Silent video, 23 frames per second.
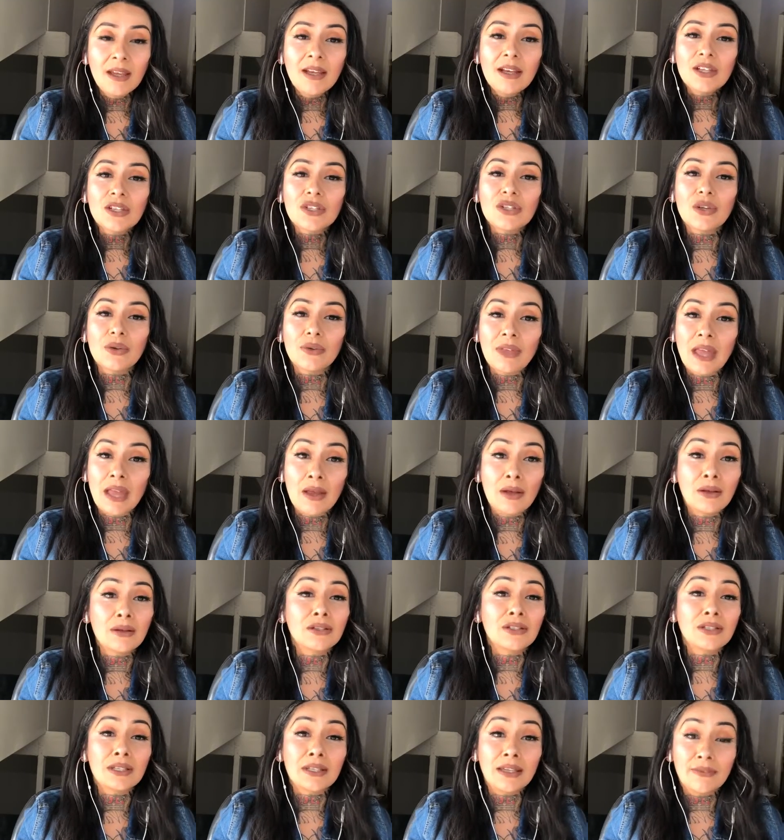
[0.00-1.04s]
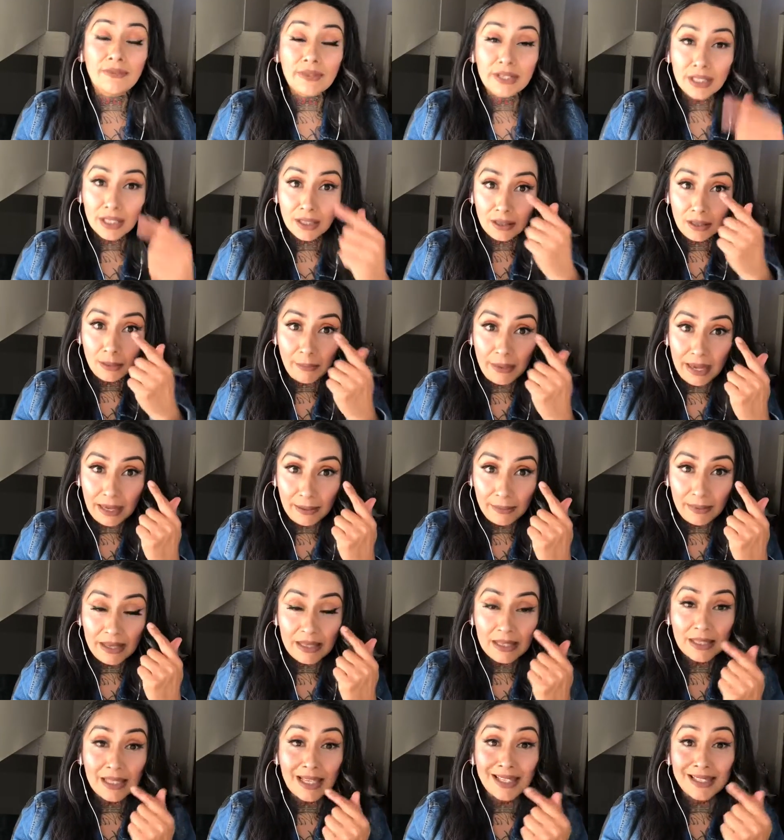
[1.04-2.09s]
So they give it to the
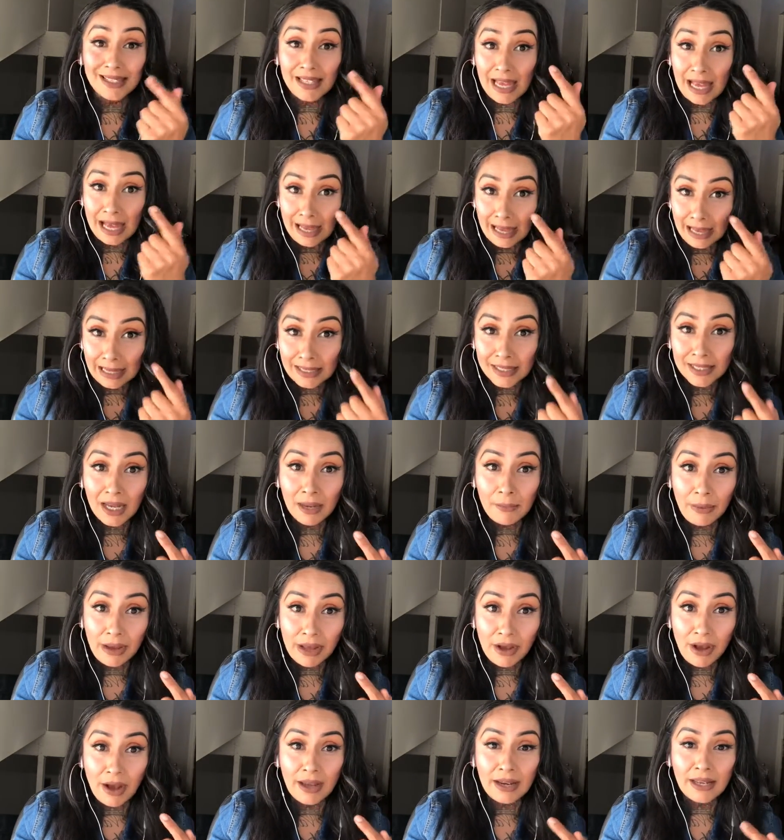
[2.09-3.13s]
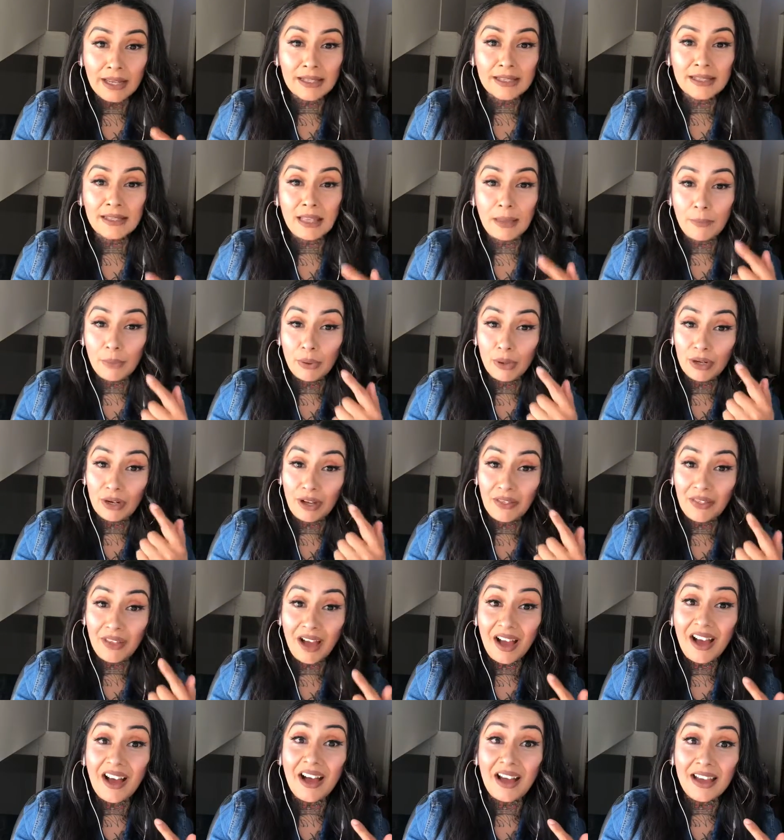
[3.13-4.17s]
babies. It's antibiotics they put on
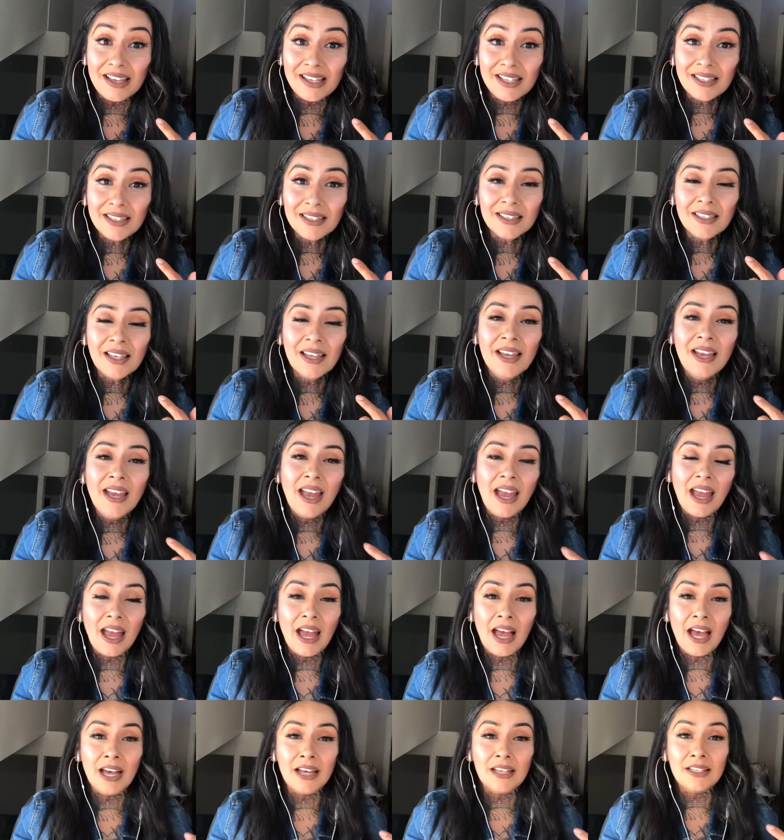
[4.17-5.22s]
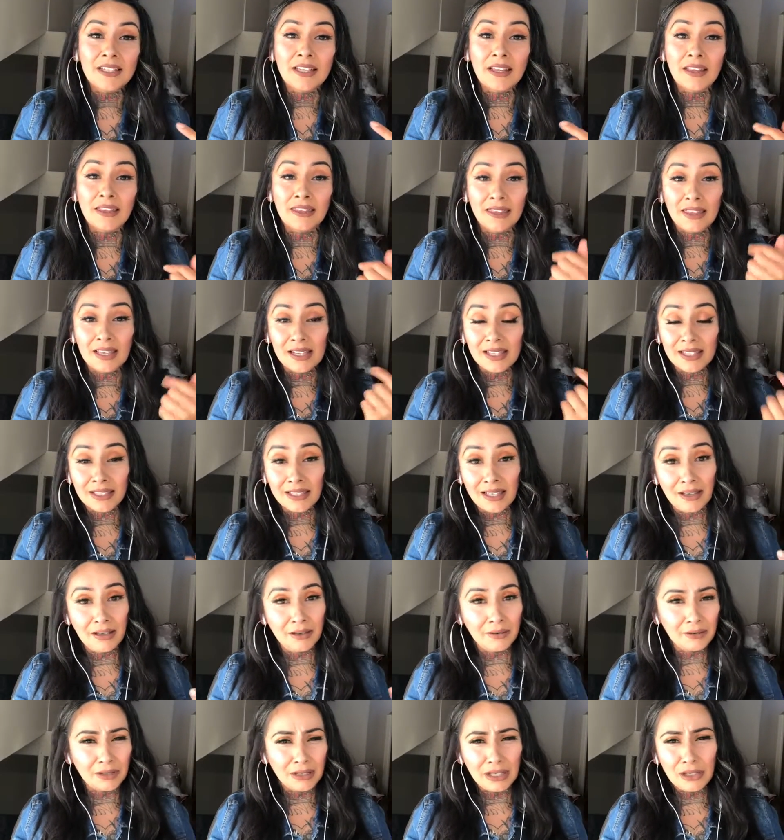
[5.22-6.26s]
the eyes. And this
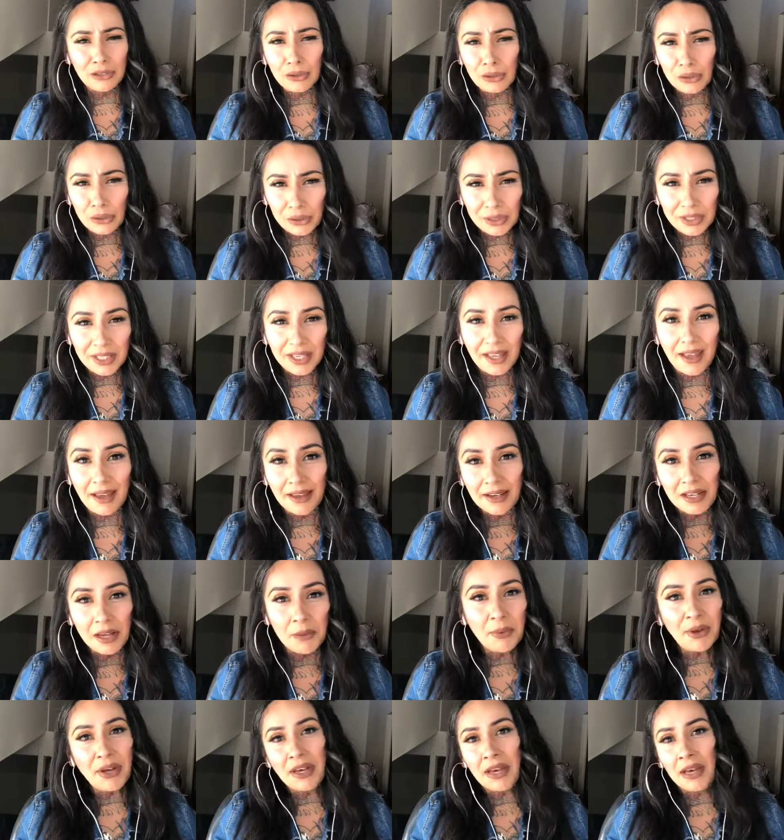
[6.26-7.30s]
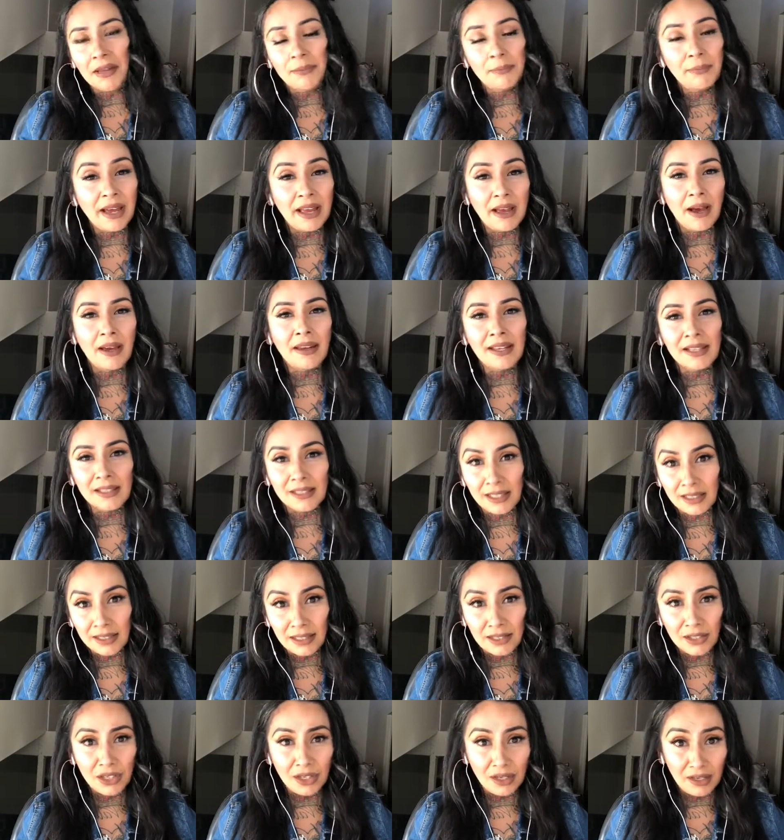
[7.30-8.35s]
introducing antibiotics at
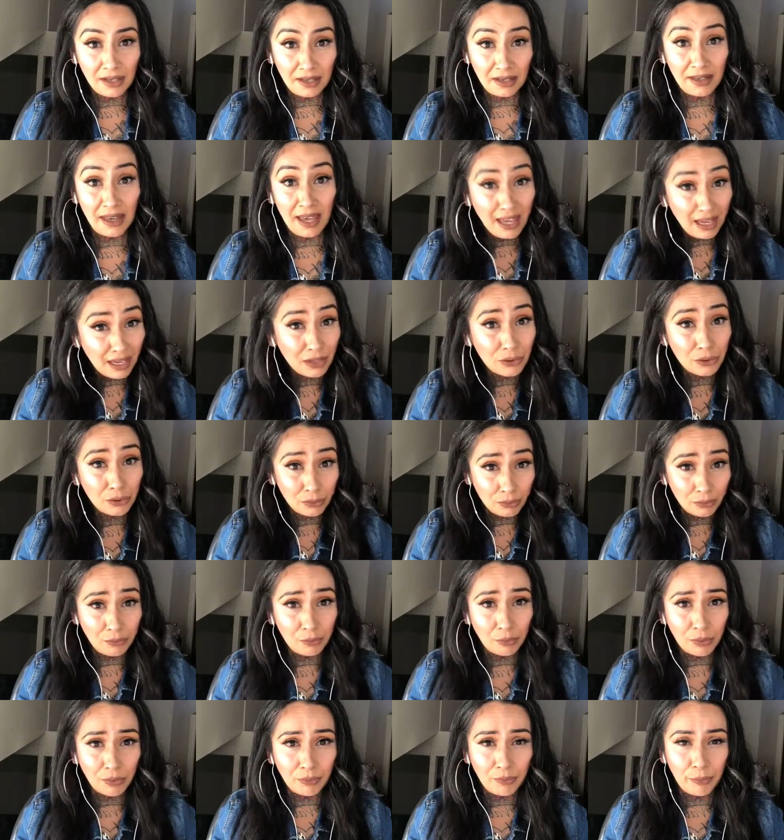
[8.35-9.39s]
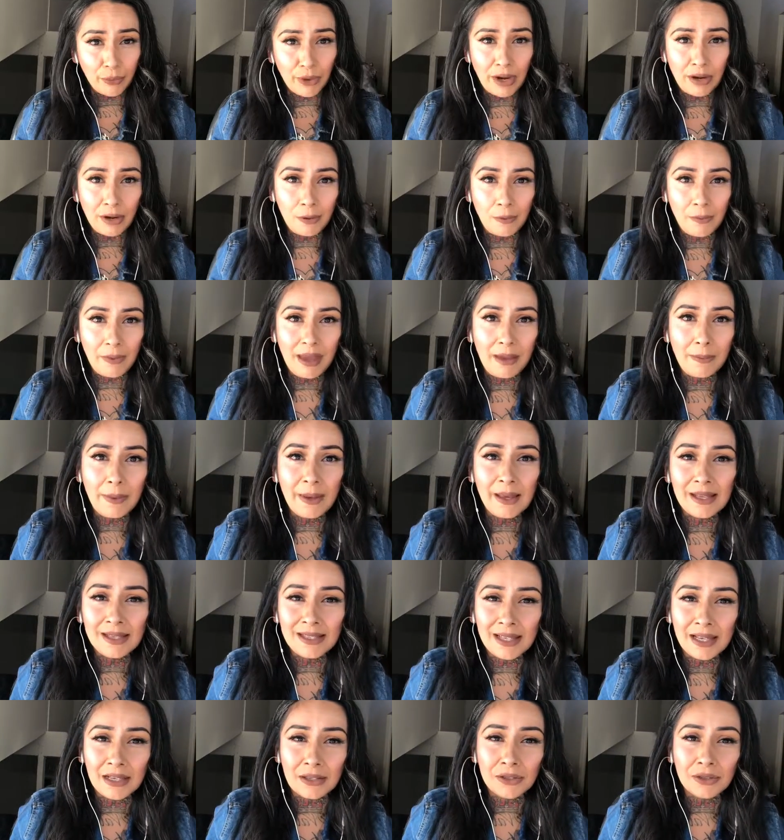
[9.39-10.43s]
such a young age, brand new baby,
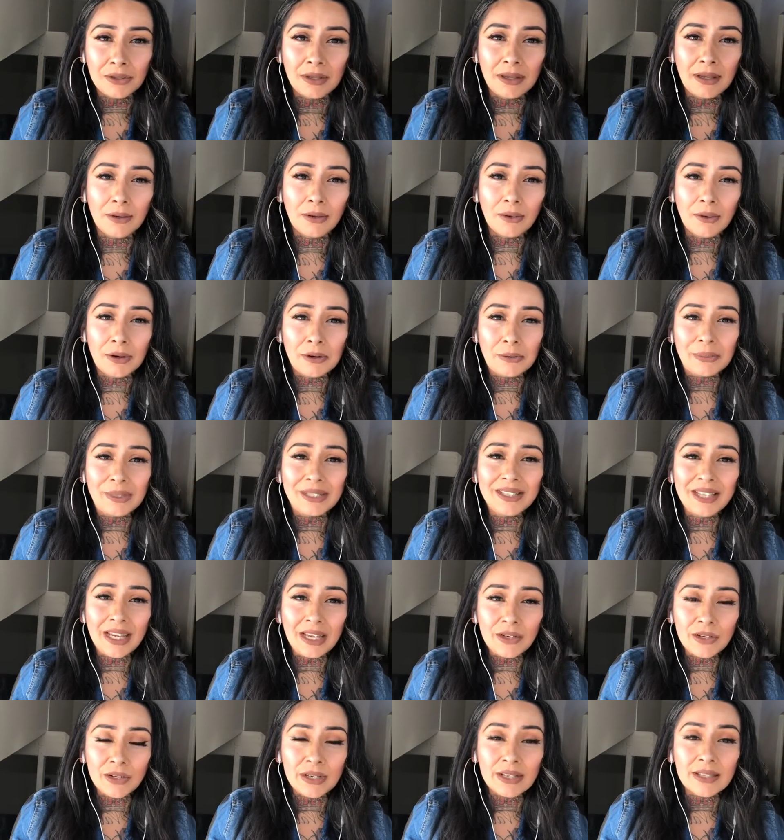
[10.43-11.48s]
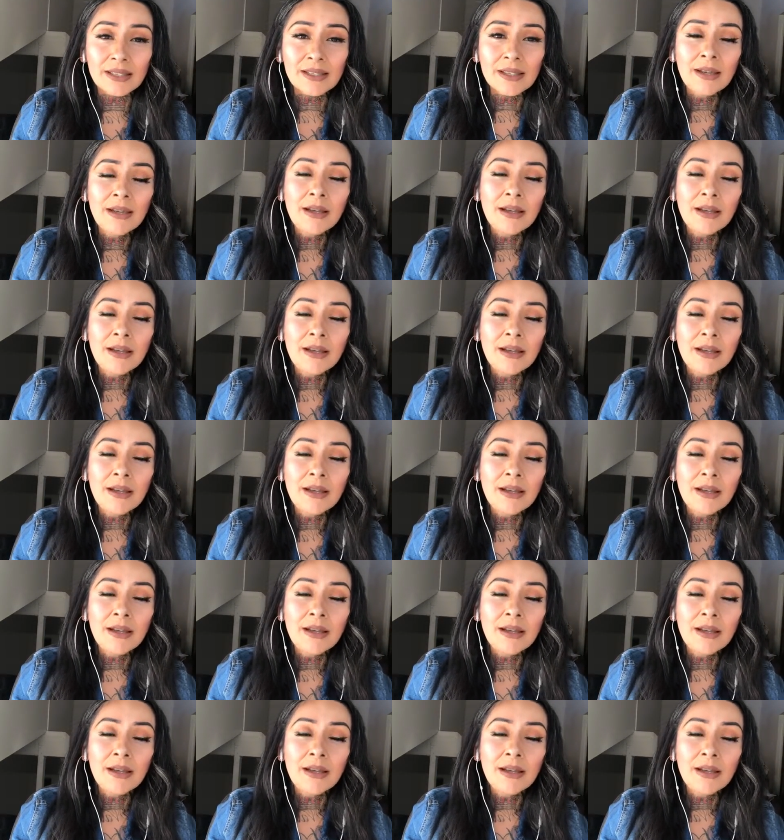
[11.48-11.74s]
is actually incredibly dangerous.